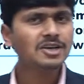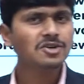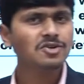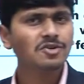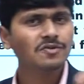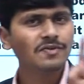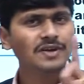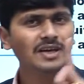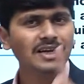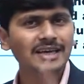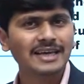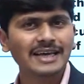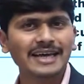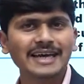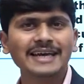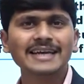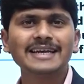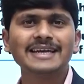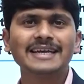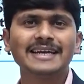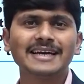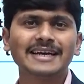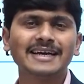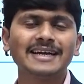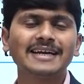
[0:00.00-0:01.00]
you will get
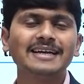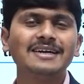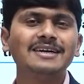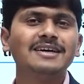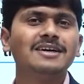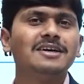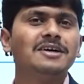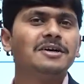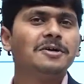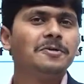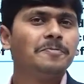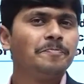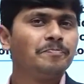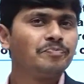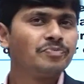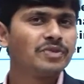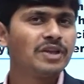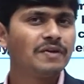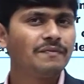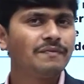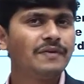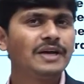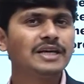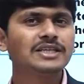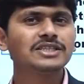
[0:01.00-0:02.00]
here
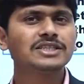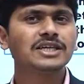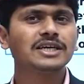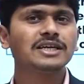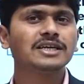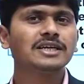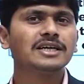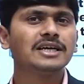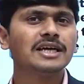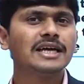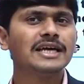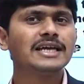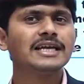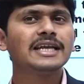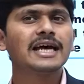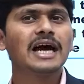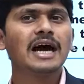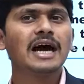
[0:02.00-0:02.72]
deflection in the